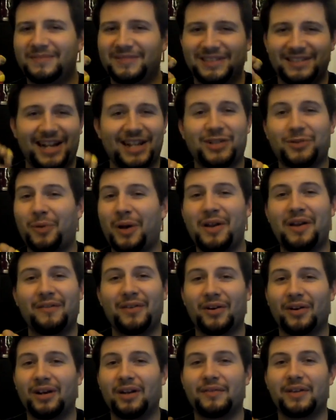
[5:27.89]
That's why you
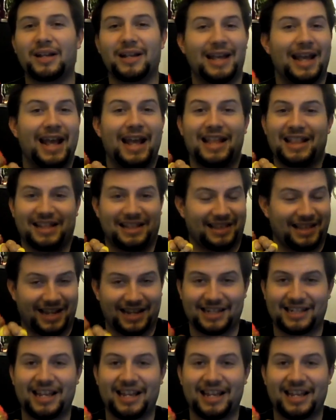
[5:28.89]
haven't heard of it. Like I